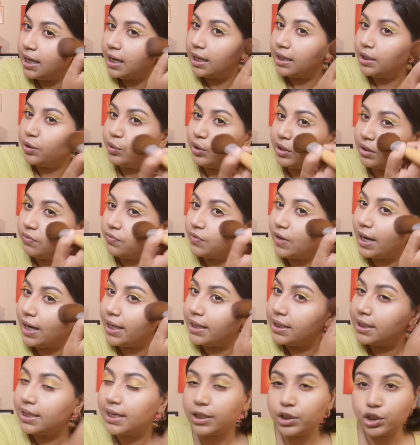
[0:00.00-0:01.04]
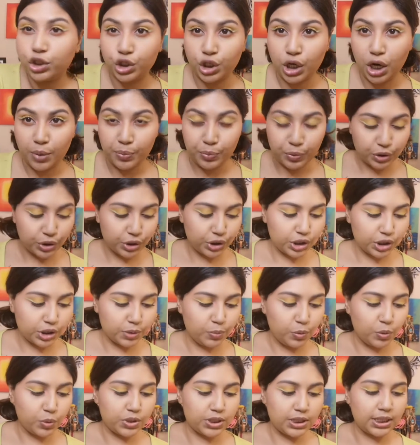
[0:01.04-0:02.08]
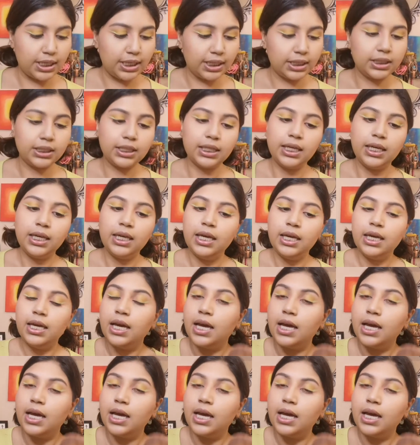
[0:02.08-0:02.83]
You can find it at Shoppers most likely,